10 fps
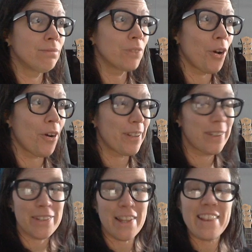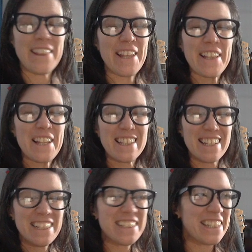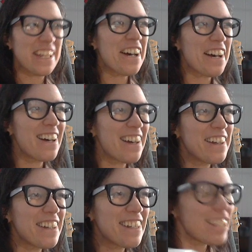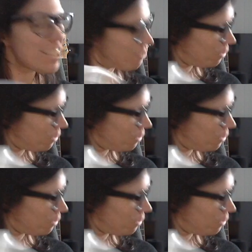on LALALAND Live.